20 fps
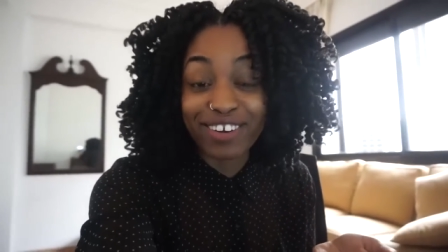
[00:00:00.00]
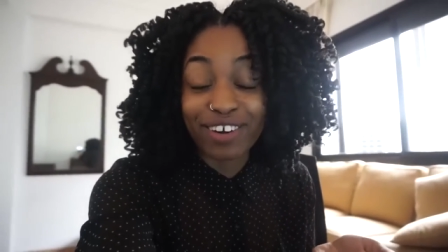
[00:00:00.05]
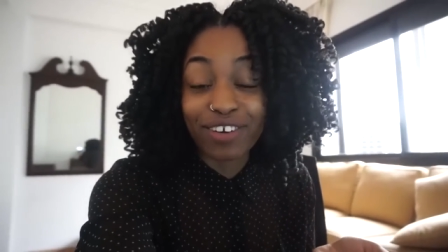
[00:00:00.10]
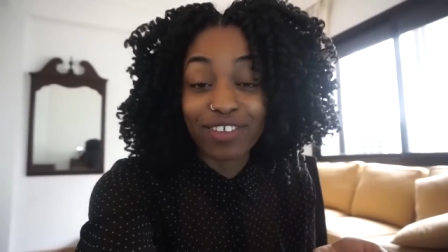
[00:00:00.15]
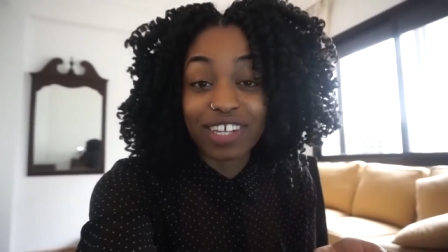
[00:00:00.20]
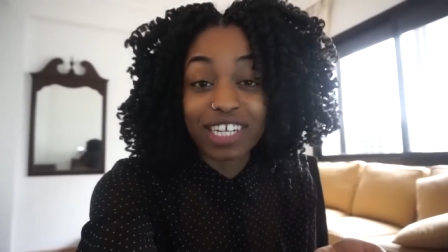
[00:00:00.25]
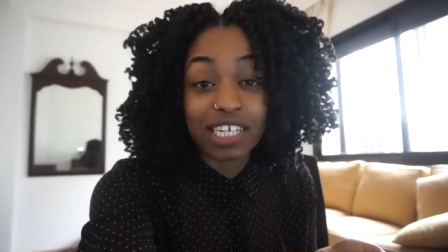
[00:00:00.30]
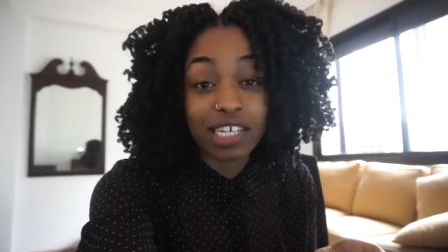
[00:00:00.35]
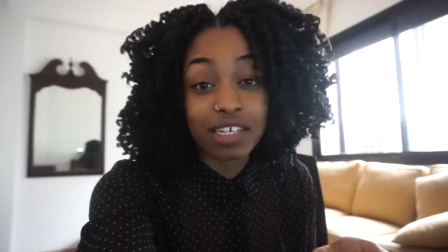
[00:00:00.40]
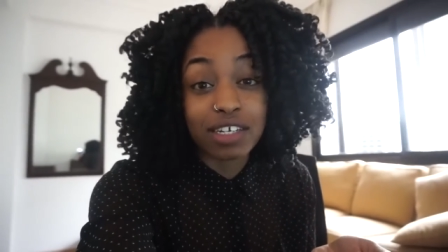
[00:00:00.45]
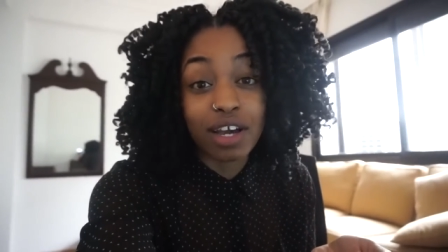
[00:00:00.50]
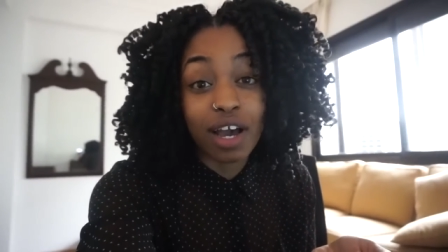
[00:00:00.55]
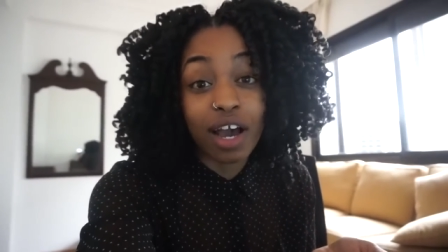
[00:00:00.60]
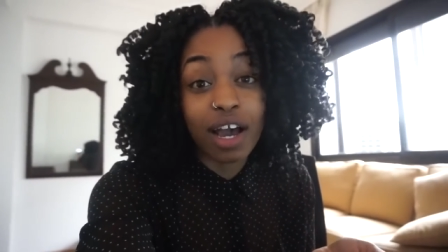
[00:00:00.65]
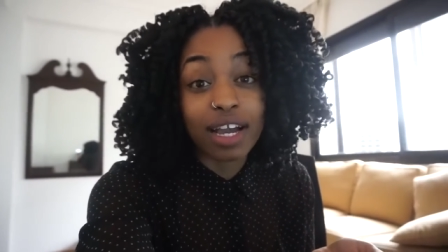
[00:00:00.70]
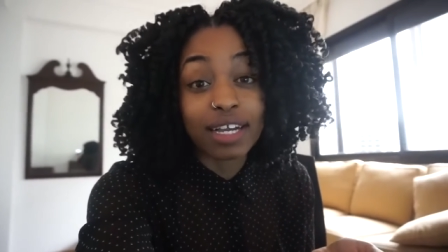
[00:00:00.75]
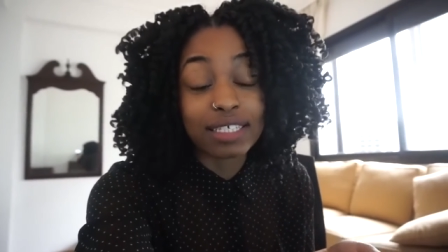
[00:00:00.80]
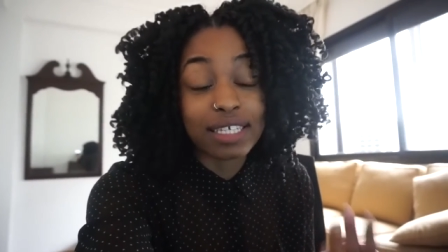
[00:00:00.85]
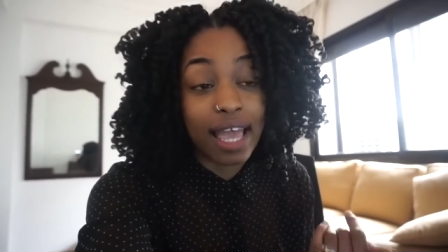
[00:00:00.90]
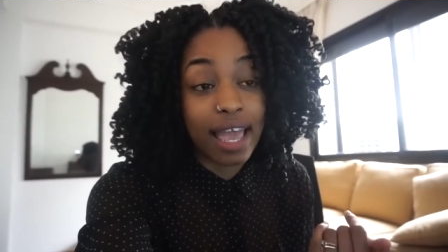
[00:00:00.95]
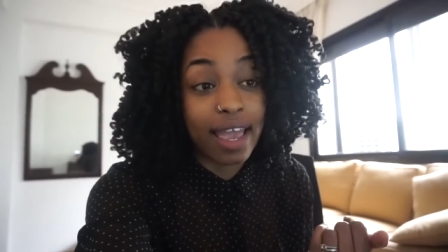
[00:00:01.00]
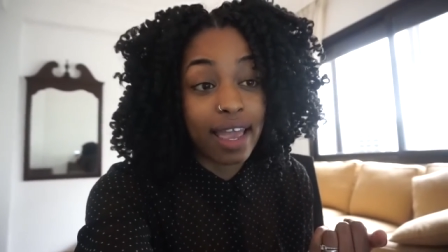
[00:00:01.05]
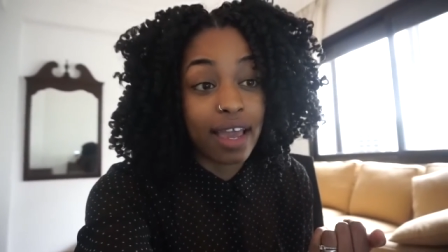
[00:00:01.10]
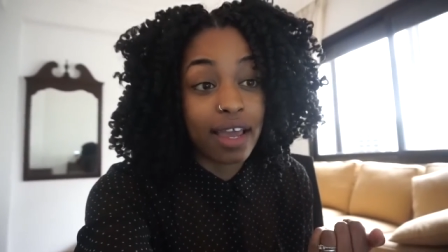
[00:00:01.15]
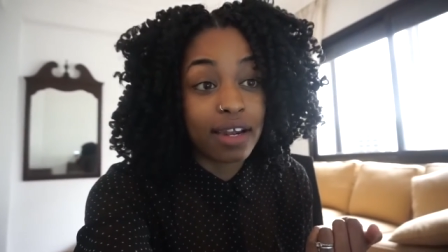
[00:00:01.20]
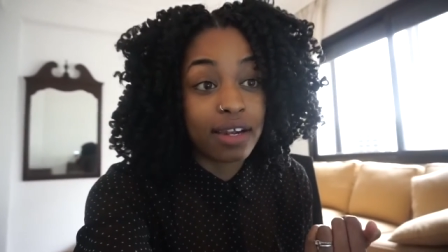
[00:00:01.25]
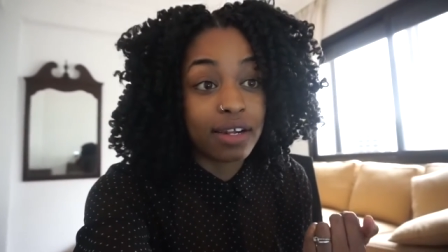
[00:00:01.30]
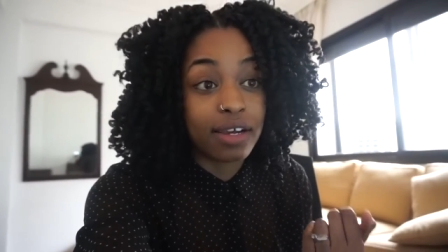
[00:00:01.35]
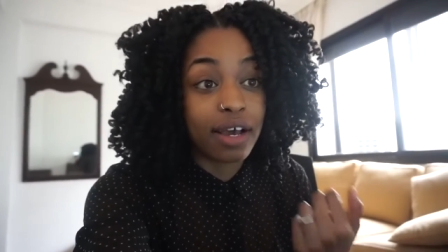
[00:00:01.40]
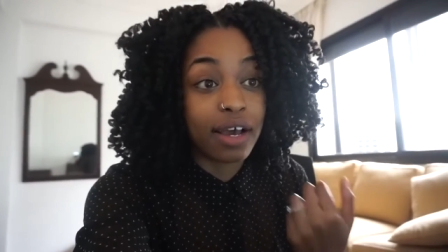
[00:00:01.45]
throughout the detox,
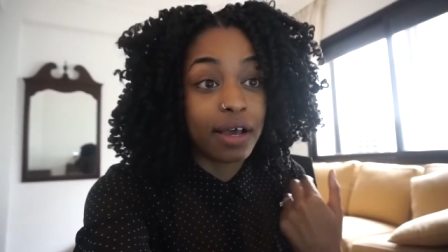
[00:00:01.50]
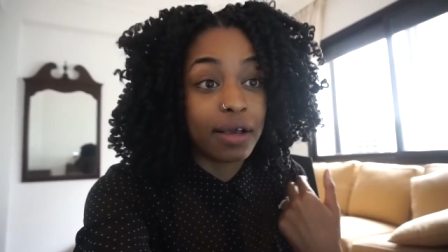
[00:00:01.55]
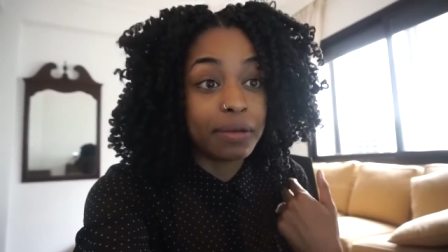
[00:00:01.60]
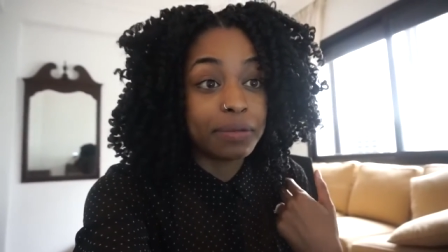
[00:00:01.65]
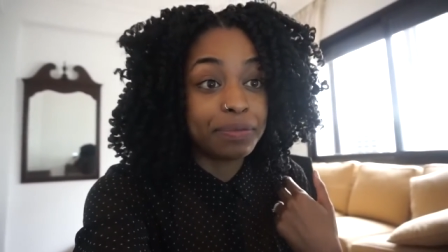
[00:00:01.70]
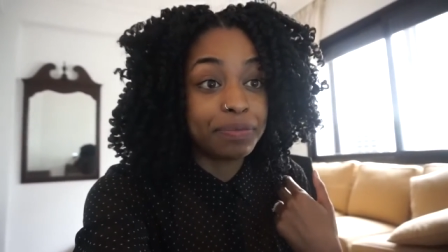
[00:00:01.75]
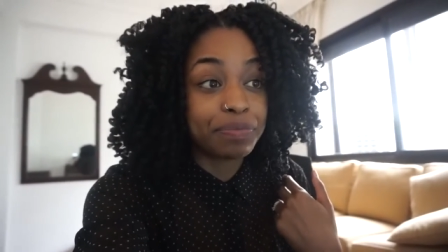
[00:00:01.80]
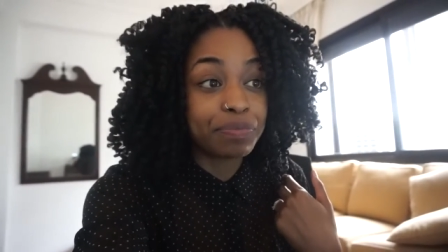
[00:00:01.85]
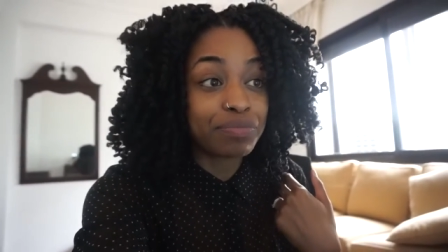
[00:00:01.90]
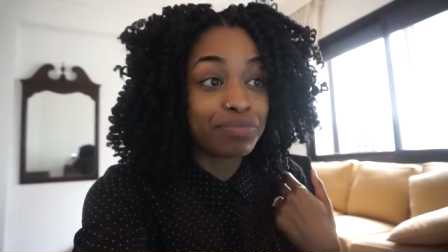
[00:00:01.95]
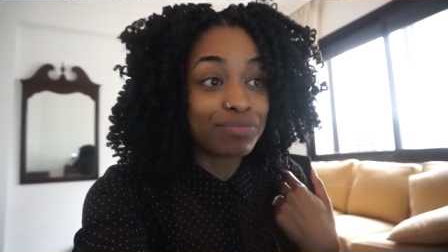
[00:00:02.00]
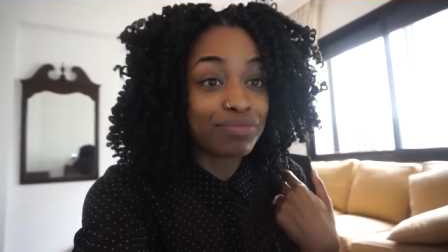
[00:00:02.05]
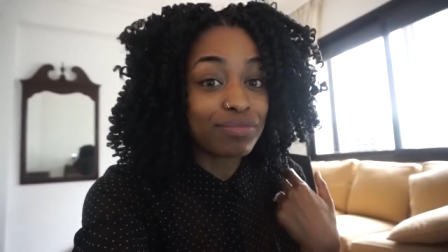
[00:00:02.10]
and um,